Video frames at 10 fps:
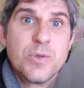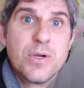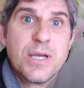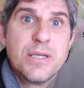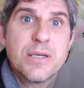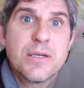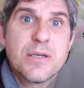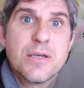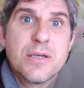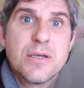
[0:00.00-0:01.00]
Okay.
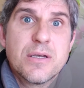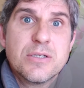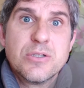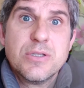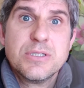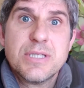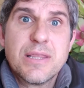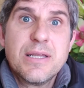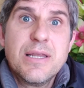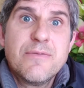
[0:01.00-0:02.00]
So there's
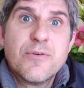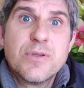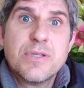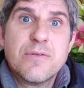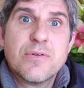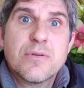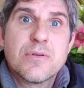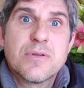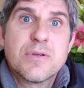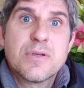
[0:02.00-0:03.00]
nothing left for the devil.
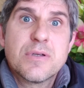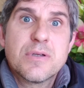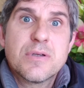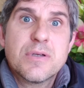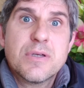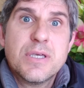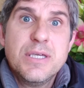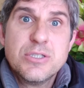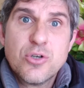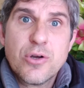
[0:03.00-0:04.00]

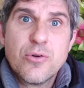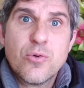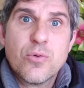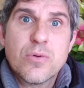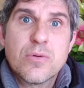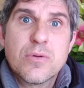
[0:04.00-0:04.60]
He's got it all.